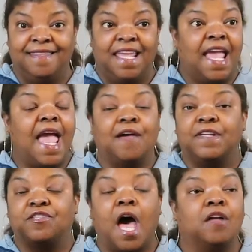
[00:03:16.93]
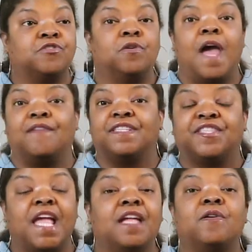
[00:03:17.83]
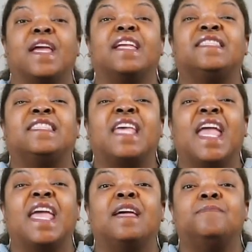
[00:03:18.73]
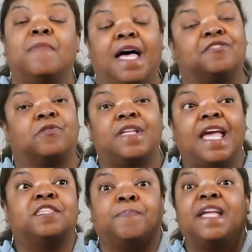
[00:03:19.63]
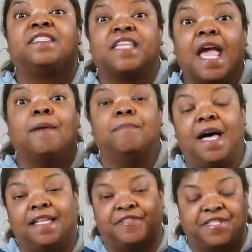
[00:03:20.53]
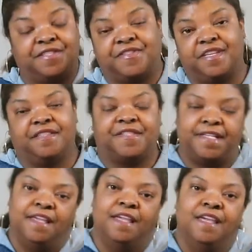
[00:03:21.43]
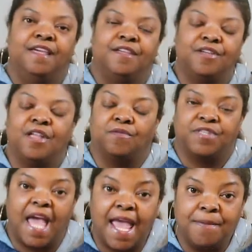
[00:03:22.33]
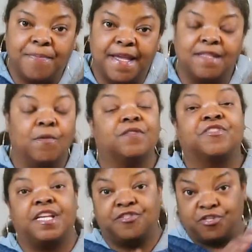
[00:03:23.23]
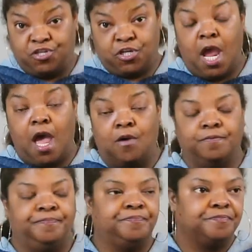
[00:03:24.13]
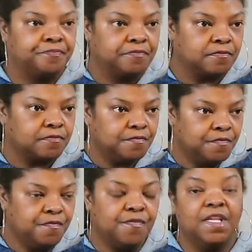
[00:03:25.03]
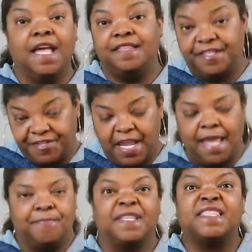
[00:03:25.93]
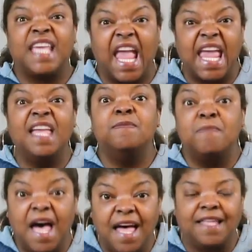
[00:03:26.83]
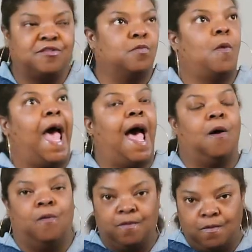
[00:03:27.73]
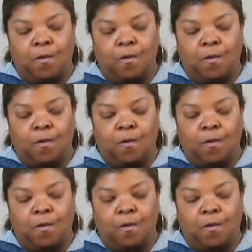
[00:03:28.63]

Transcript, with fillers: He haven't talked to her, haven't seen her in 10 months. So, it's been 10 months since this, you know, taping, well, since the show. In this taping, 10 months. Wow.